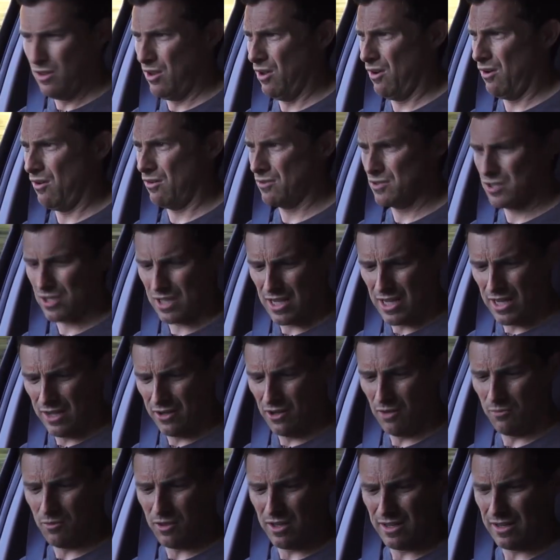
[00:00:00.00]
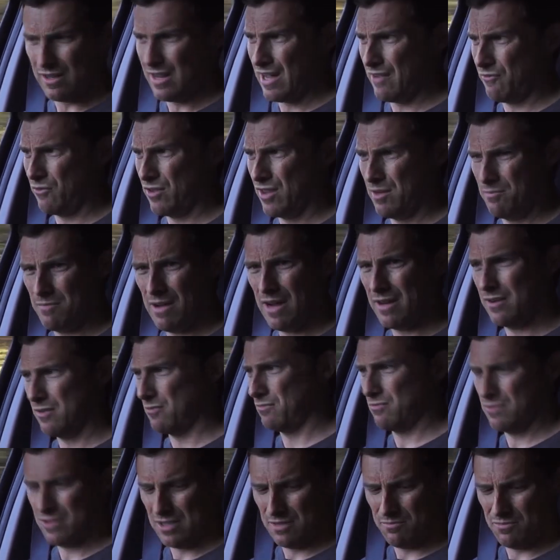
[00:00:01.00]
large gear knob that you'd have with a manual.
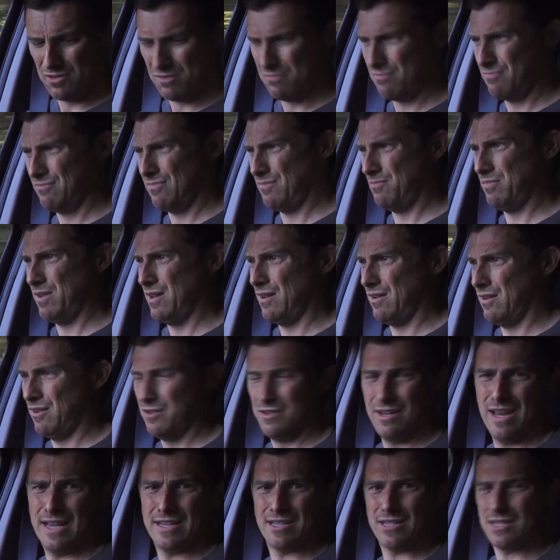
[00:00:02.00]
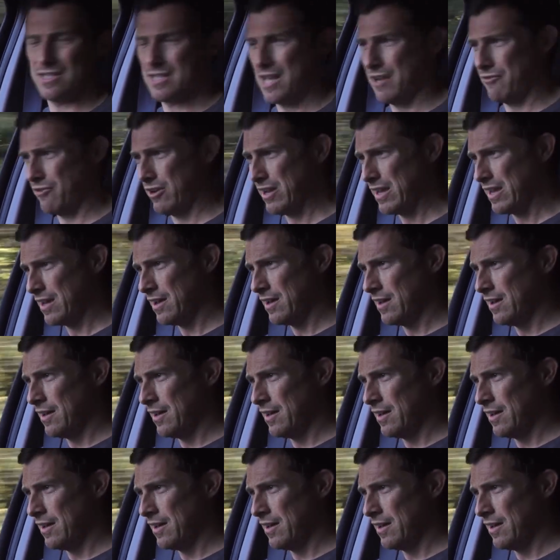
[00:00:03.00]
It seems a bit unnecessary.